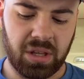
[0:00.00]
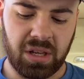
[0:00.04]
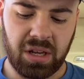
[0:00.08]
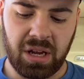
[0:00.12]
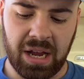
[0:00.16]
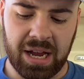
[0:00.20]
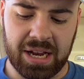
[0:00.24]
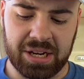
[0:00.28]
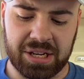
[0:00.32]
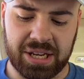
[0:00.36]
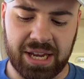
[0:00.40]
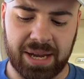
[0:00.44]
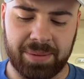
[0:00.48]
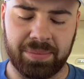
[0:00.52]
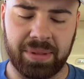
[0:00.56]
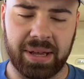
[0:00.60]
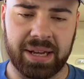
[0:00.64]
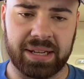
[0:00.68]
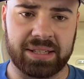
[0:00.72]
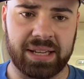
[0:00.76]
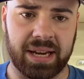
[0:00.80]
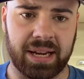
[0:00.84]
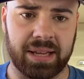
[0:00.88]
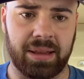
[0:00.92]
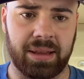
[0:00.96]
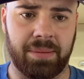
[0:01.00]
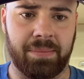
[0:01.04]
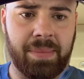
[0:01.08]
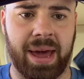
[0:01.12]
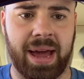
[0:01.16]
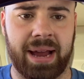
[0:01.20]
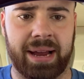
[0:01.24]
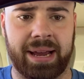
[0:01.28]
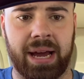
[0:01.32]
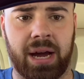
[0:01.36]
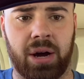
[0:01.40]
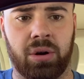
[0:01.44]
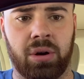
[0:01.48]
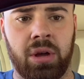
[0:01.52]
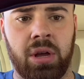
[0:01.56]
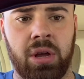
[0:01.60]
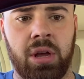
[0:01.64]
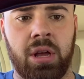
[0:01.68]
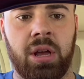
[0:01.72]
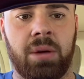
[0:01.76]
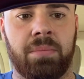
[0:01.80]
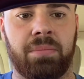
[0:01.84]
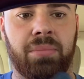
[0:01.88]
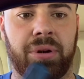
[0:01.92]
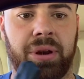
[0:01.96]
I kept taking the mag out,
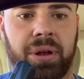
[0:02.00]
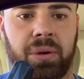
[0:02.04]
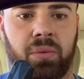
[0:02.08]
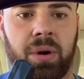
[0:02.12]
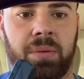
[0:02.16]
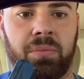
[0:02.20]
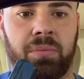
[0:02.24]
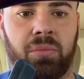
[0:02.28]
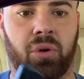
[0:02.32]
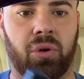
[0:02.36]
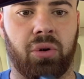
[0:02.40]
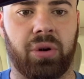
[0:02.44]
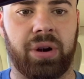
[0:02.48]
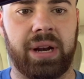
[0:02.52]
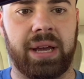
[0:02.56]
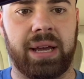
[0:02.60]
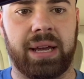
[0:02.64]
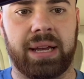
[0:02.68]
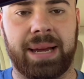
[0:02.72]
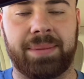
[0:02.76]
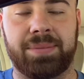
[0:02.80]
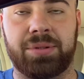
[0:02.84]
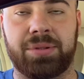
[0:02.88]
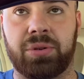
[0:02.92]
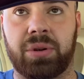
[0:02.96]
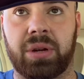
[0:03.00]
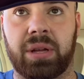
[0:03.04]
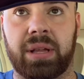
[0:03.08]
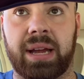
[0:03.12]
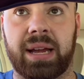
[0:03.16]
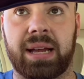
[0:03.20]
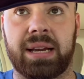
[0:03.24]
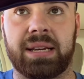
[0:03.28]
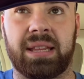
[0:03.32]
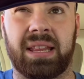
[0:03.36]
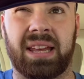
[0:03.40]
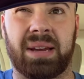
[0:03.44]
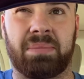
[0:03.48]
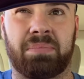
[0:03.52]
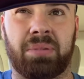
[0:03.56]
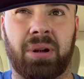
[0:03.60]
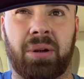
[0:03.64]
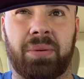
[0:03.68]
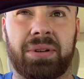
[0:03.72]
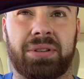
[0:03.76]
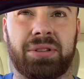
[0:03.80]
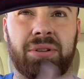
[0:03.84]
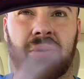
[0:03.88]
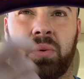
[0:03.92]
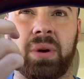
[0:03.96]
putting one more in it, kept doing did
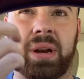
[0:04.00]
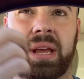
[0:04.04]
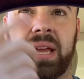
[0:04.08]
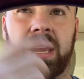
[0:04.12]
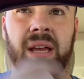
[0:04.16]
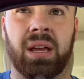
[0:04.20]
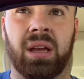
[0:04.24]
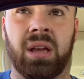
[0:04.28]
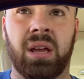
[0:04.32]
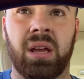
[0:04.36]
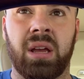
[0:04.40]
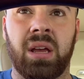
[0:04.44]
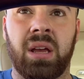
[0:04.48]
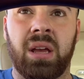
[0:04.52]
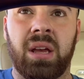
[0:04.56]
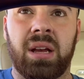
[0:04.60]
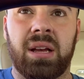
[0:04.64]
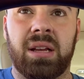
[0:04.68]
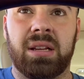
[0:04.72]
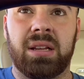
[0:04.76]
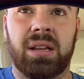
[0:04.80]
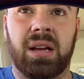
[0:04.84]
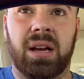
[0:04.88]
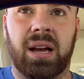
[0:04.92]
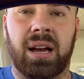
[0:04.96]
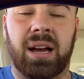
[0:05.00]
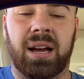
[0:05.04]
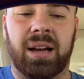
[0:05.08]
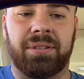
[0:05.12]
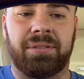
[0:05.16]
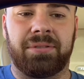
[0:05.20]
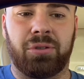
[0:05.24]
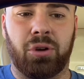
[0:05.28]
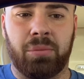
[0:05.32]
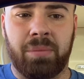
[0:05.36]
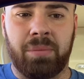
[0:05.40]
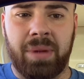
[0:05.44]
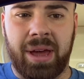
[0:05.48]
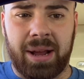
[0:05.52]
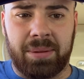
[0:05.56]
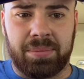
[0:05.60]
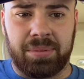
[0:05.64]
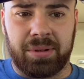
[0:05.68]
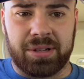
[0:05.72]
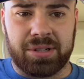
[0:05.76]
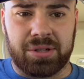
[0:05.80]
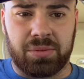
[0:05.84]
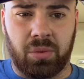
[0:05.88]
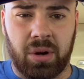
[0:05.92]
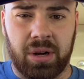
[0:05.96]
probably 20 full mag
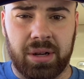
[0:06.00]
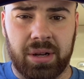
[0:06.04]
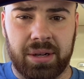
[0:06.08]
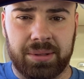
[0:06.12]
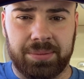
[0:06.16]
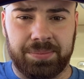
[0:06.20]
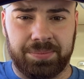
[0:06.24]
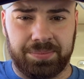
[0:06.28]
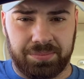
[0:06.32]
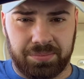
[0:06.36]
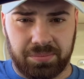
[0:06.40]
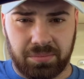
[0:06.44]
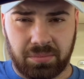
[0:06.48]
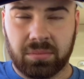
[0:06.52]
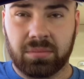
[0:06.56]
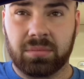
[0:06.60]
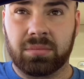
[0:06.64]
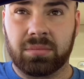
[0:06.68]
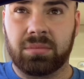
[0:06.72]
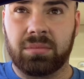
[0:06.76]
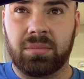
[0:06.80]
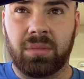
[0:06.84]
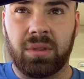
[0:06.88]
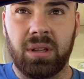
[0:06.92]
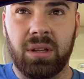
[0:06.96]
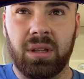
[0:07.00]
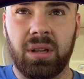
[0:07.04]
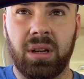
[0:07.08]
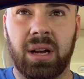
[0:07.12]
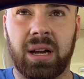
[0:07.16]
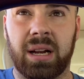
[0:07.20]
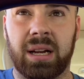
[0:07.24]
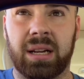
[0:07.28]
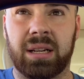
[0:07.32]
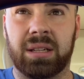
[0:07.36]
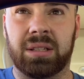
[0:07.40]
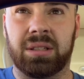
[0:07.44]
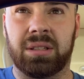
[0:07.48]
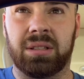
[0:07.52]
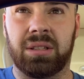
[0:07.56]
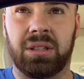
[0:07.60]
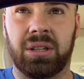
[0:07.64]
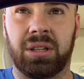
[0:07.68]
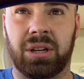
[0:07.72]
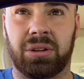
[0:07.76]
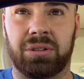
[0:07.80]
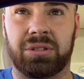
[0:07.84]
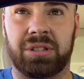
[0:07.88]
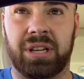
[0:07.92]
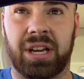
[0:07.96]
plus one
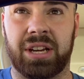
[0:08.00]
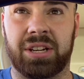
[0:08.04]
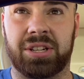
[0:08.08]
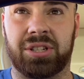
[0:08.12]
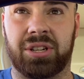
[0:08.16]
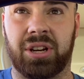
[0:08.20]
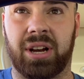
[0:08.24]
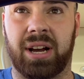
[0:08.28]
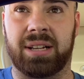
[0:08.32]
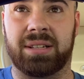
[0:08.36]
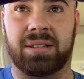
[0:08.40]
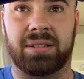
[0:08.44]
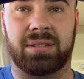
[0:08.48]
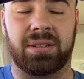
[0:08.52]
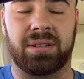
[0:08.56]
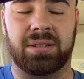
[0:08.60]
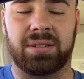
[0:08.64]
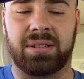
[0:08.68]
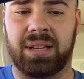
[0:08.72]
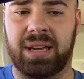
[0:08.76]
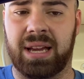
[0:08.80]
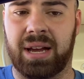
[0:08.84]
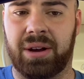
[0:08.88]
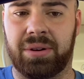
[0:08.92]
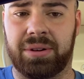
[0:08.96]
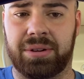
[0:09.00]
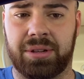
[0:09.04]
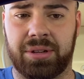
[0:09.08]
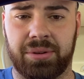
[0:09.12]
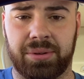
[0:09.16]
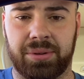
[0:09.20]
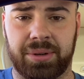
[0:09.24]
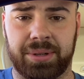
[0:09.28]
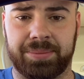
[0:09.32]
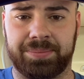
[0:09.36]
test shots just to see how it do.